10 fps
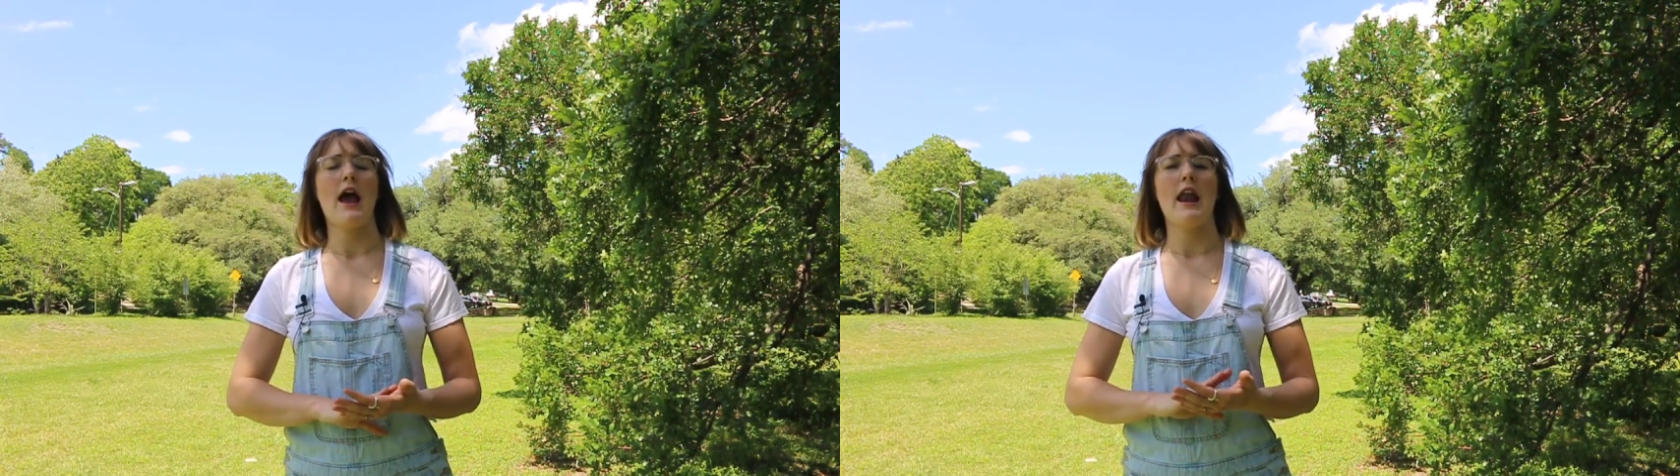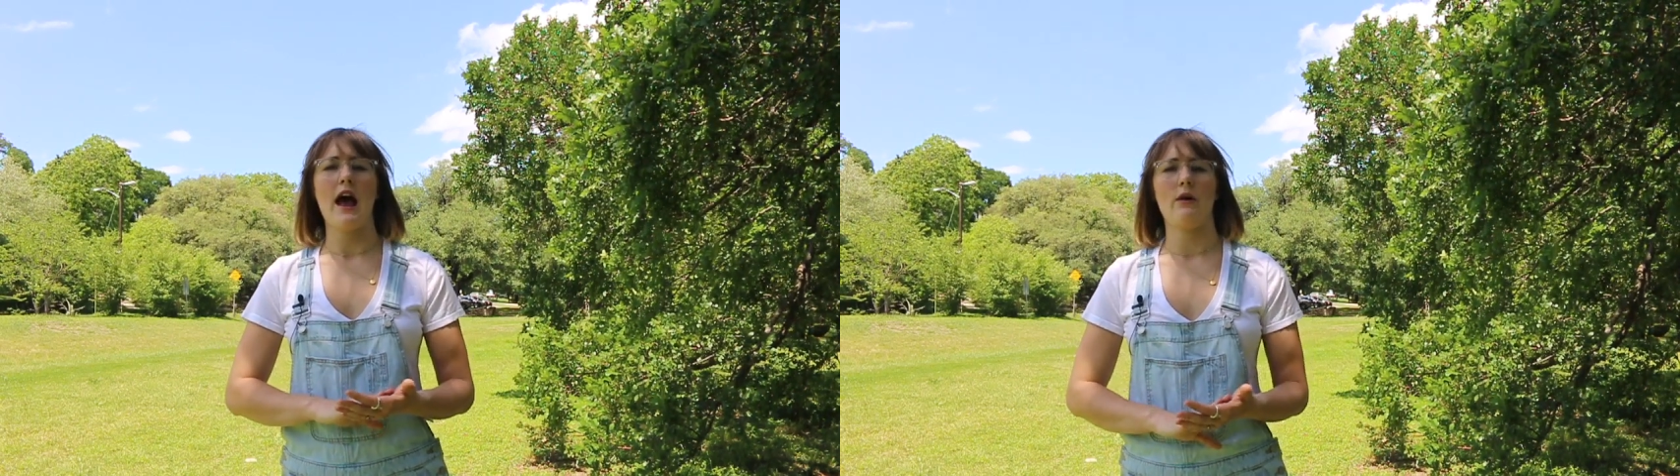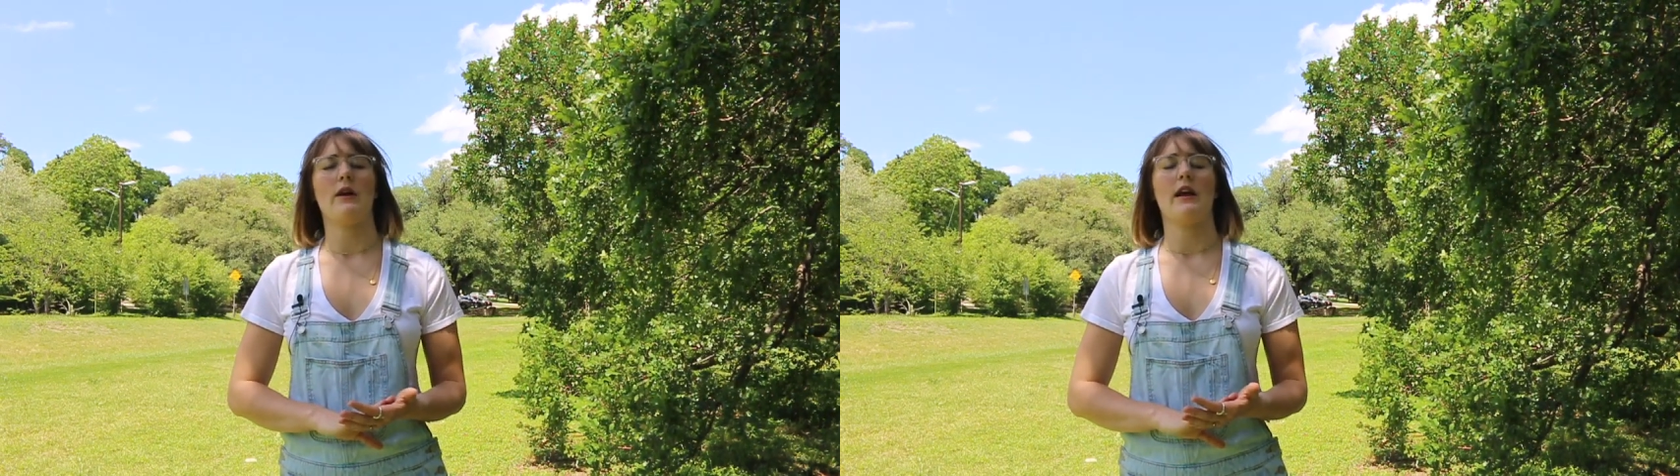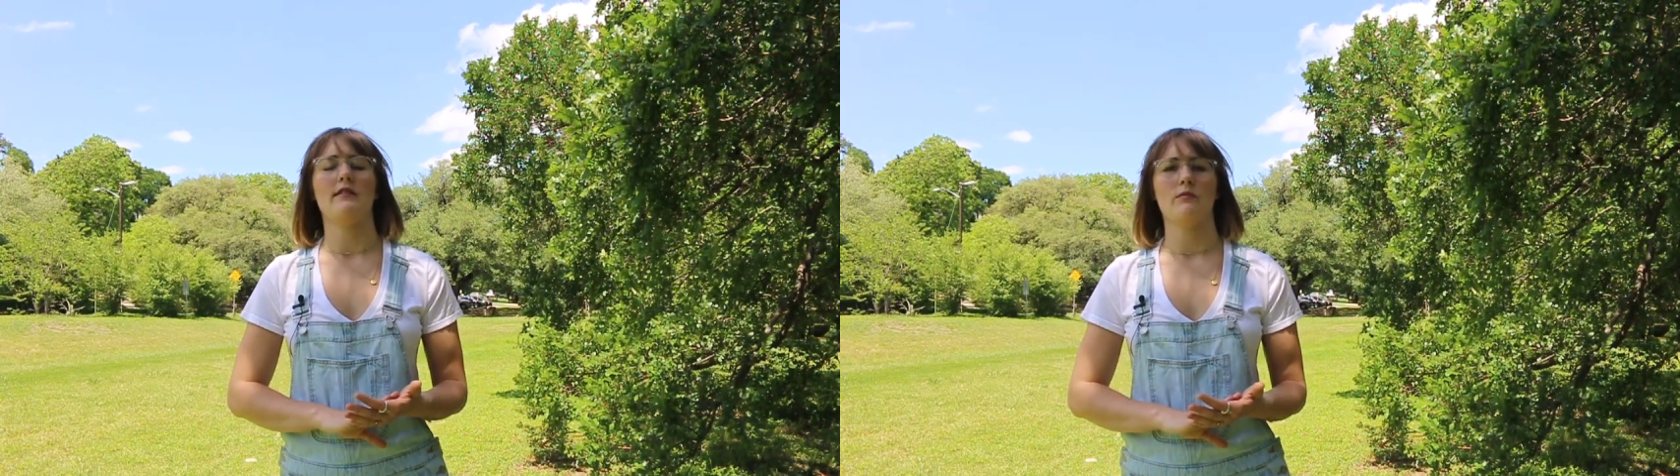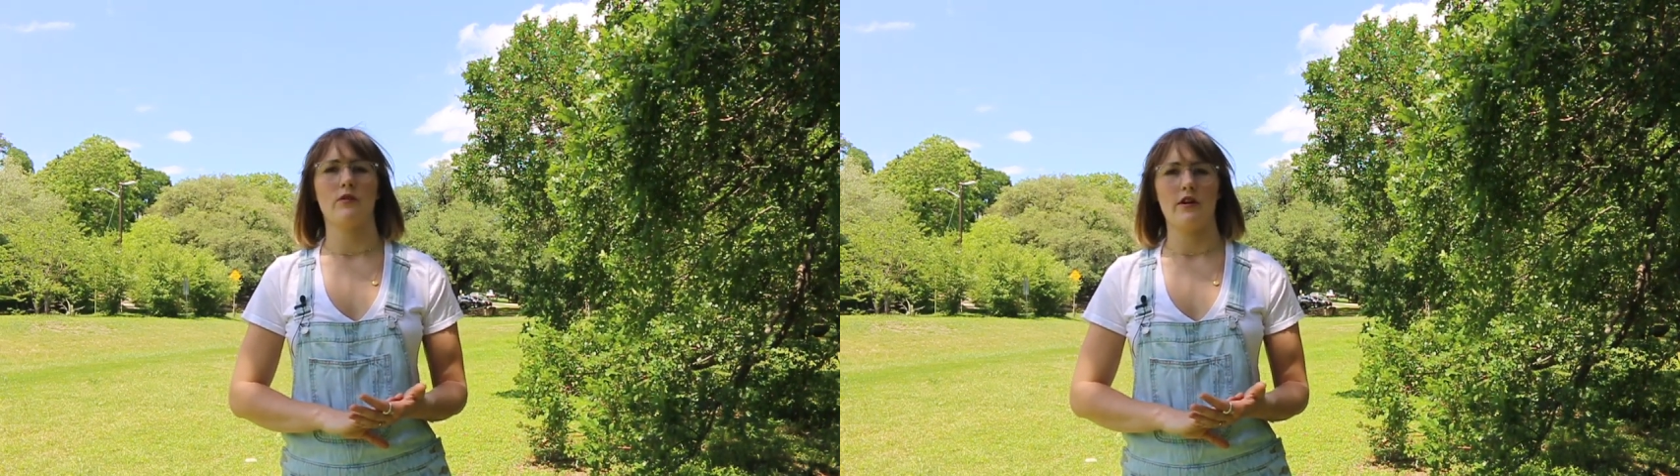and how can I
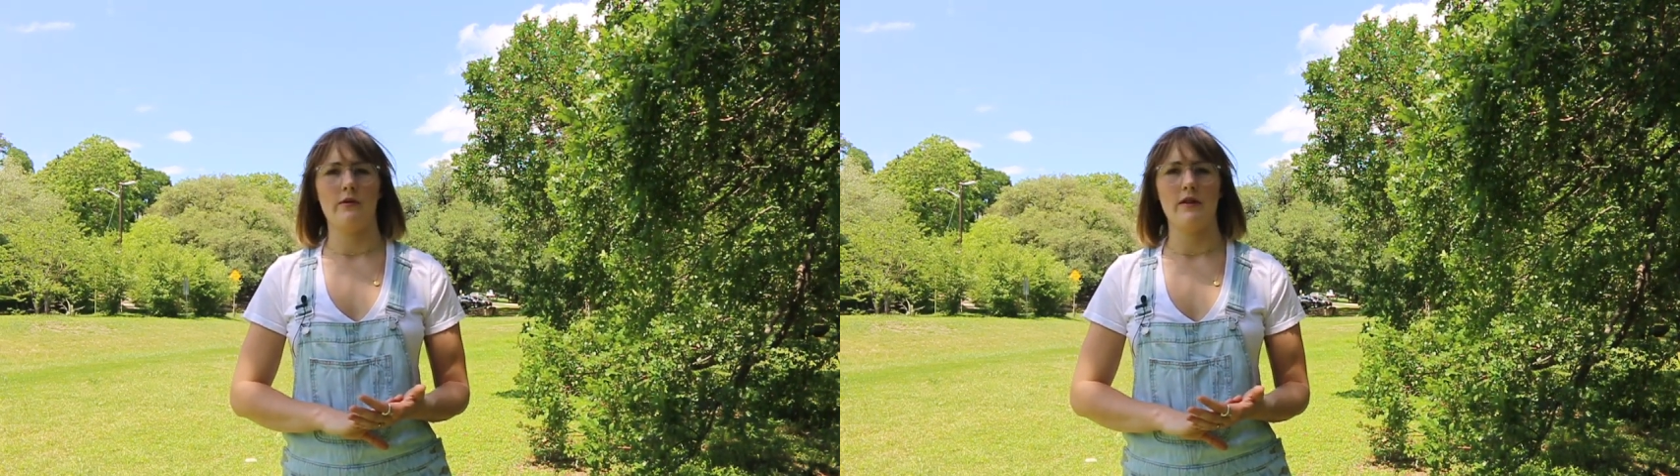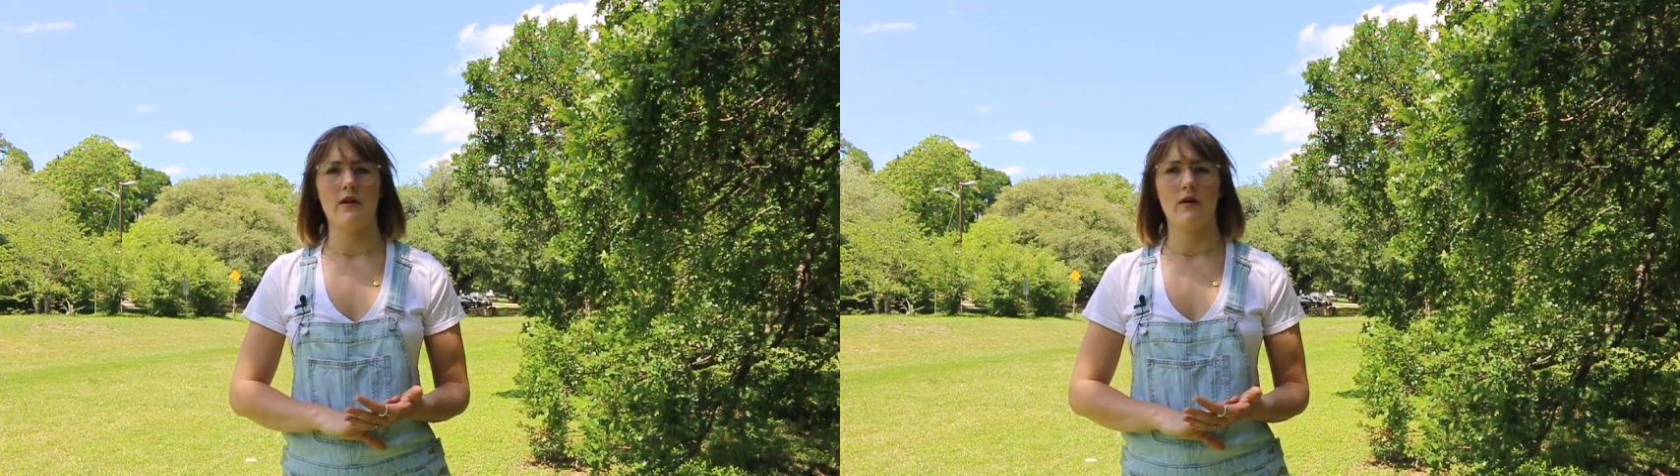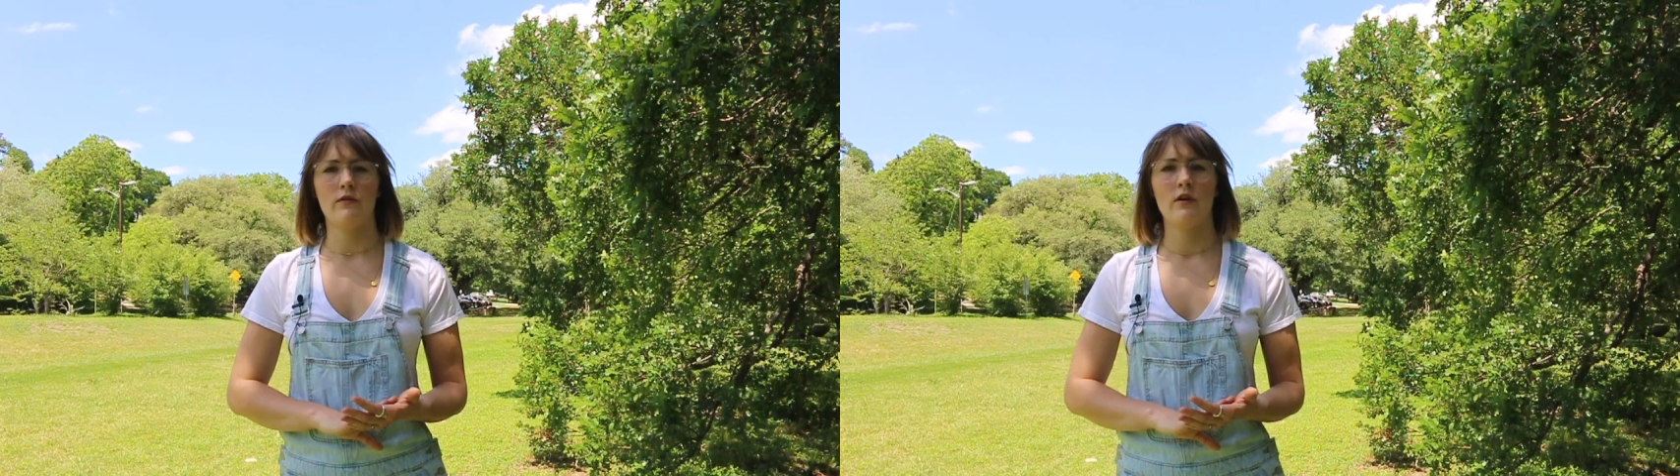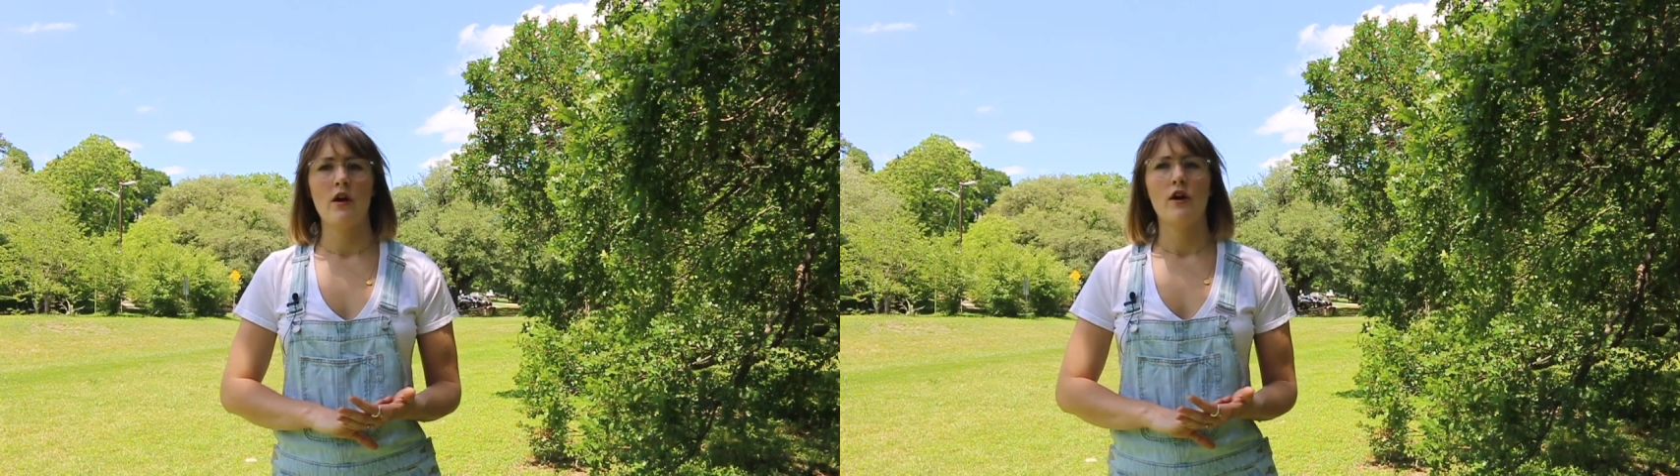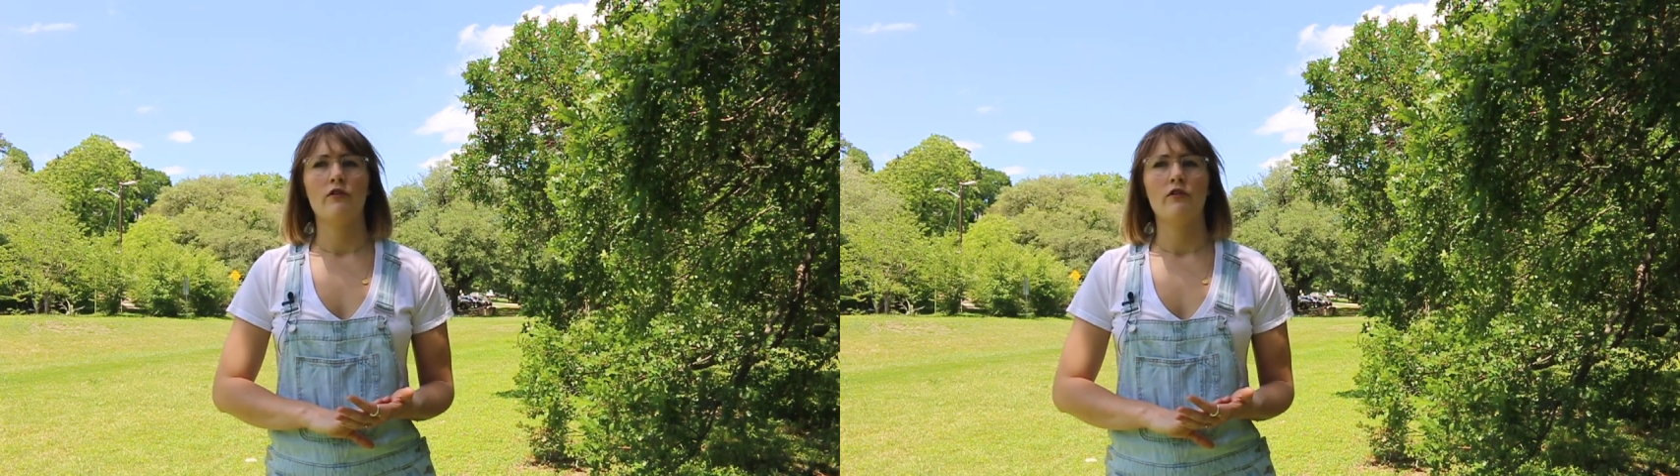support you in those?